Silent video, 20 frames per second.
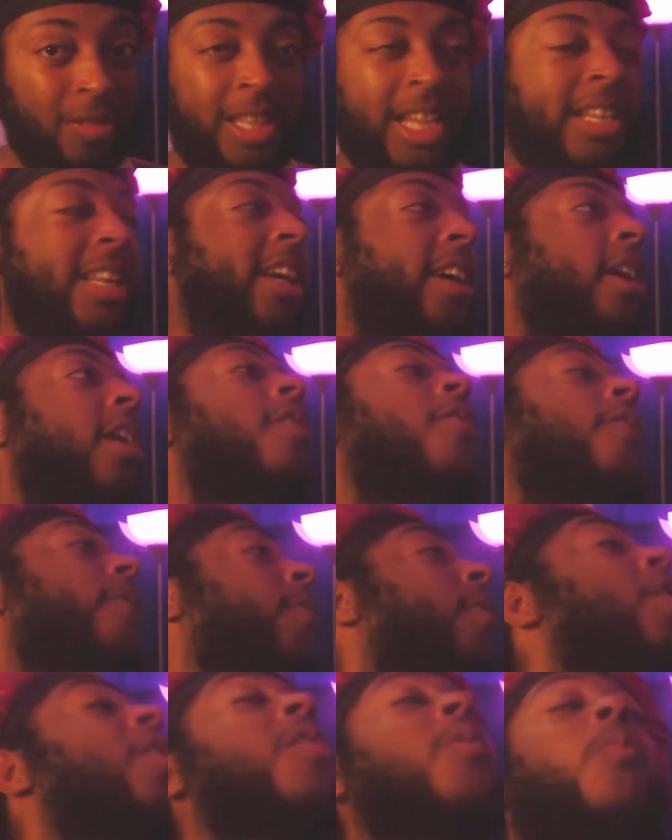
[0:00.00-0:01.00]
Like,
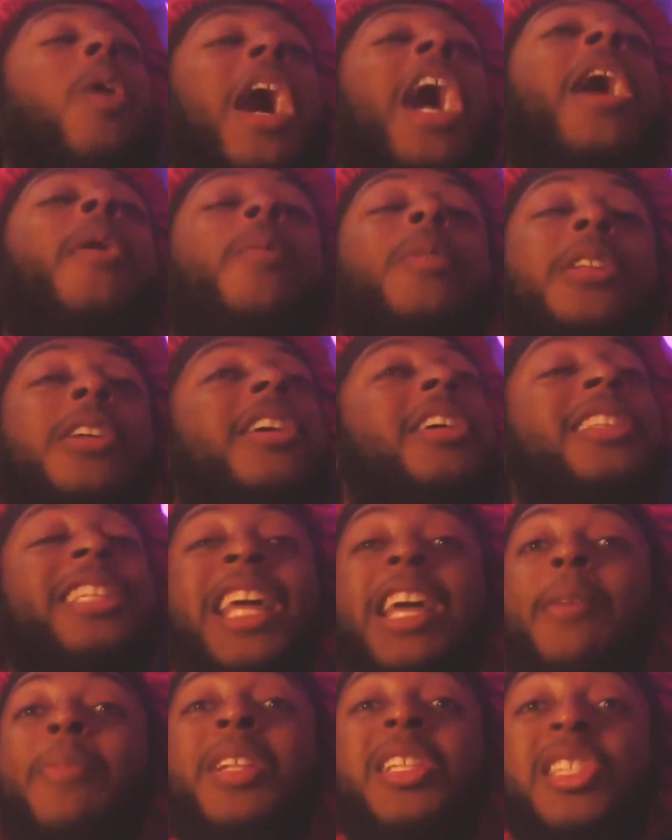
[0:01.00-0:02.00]
nigga, why would...
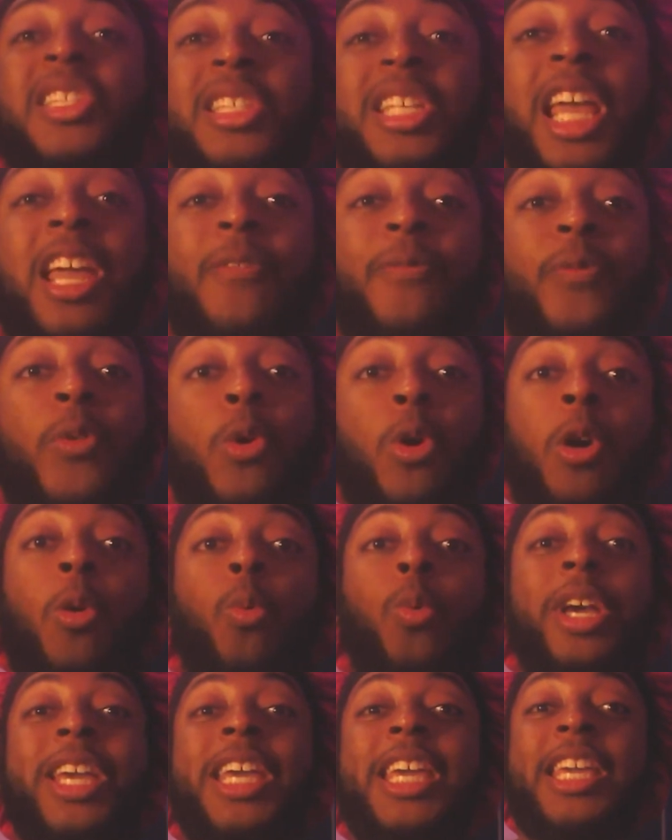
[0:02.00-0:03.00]
They've been safe for
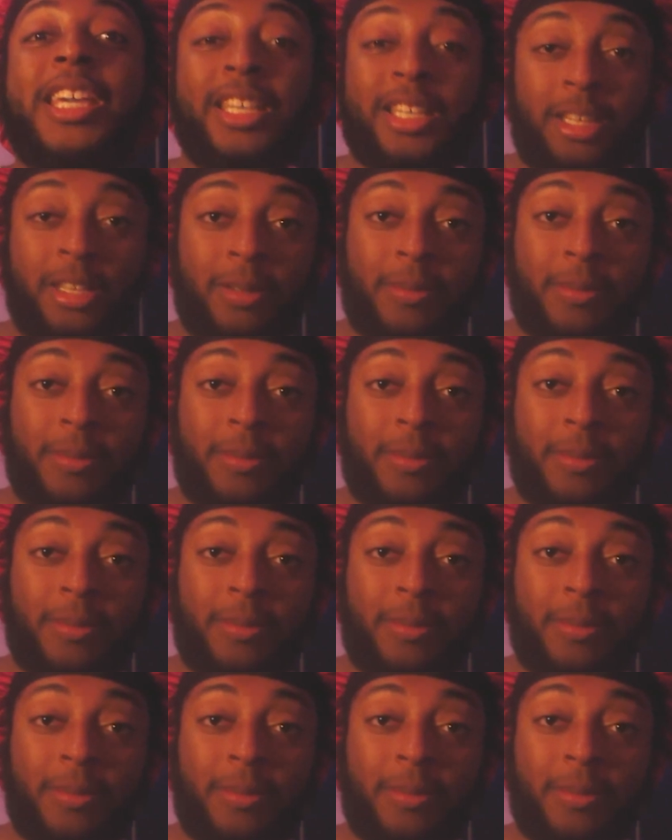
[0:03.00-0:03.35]
a week.